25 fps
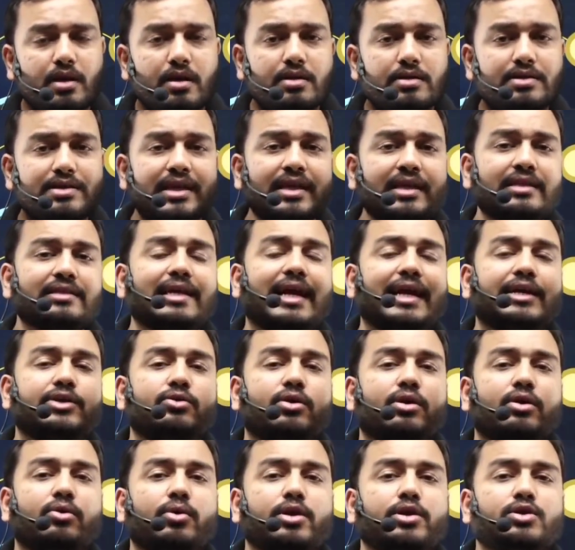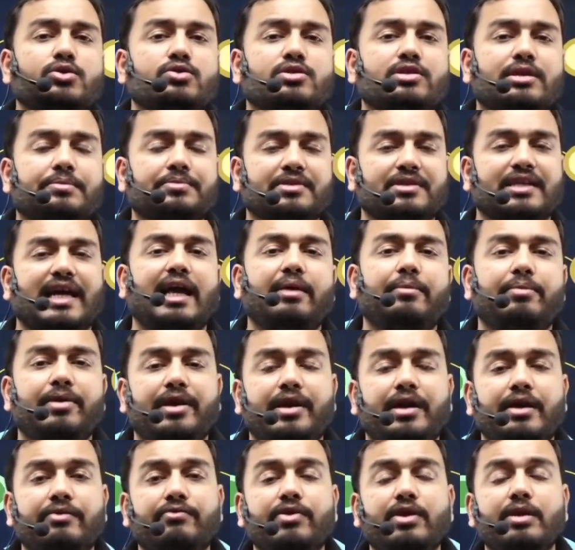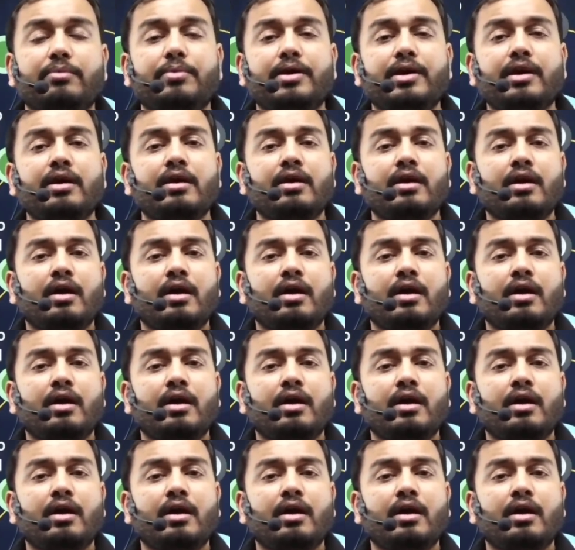thing that you are going to subscribe here will be